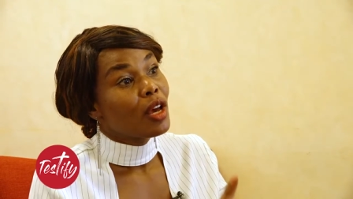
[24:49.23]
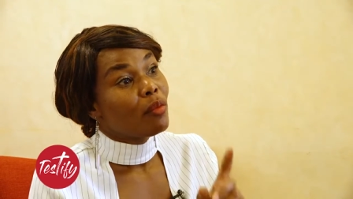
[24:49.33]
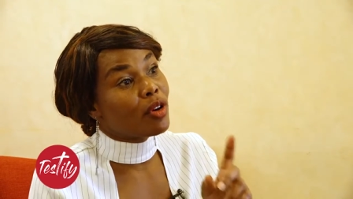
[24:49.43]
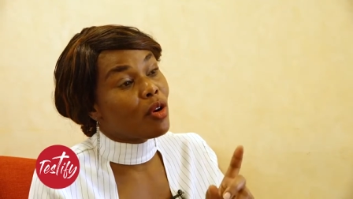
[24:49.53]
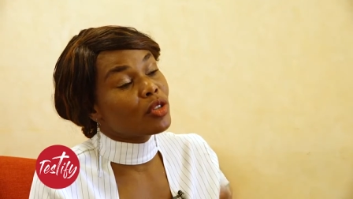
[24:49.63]

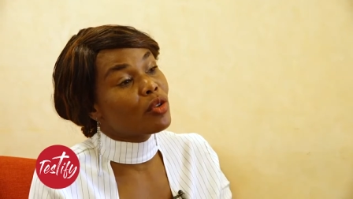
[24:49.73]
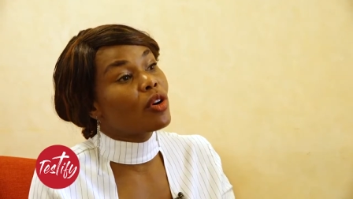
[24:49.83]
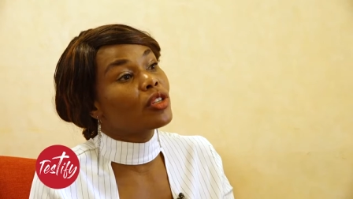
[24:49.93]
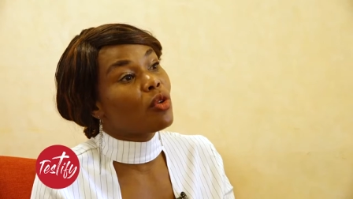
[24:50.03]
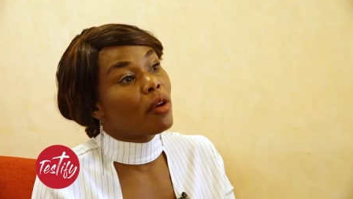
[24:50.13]
because
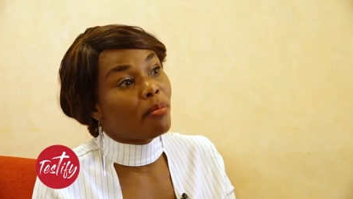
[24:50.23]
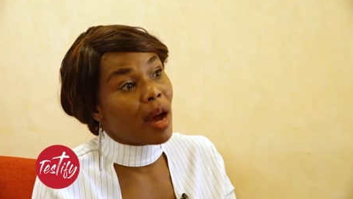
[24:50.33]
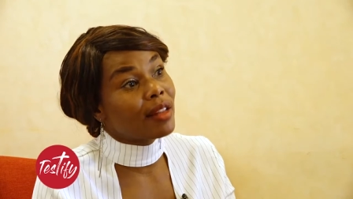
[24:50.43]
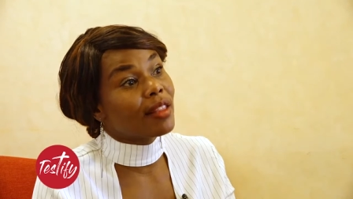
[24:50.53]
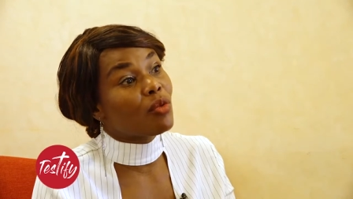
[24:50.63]
God saw a
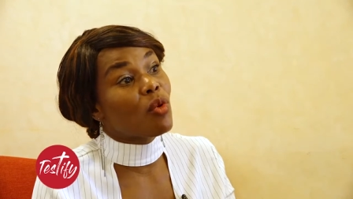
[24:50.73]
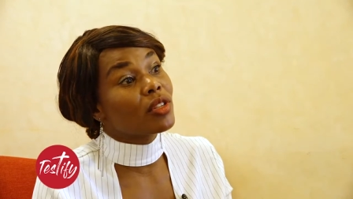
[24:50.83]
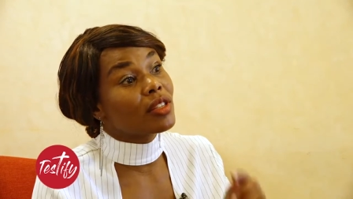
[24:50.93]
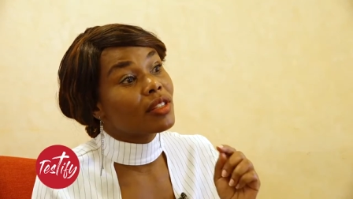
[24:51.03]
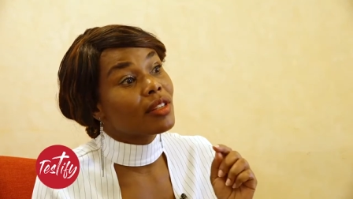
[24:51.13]
man that
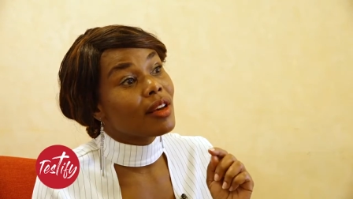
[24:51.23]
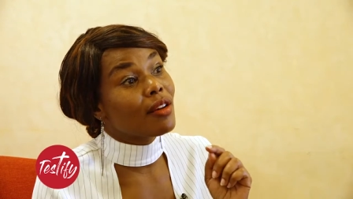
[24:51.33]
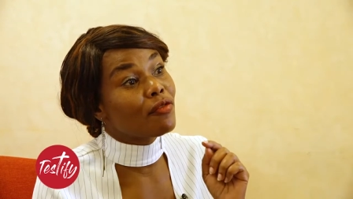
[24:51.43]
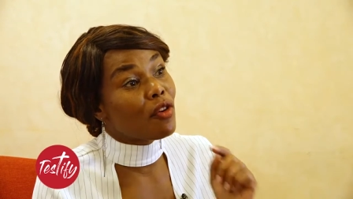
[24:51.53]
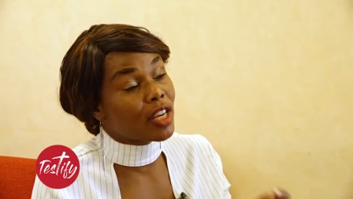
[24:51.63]
was
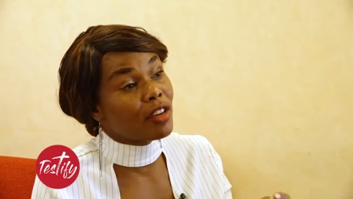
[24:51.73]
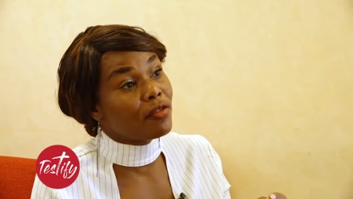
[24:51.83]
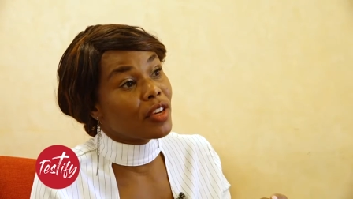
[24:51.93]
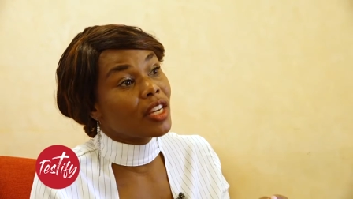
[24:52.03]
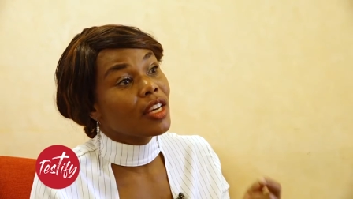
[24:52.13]
forgiving,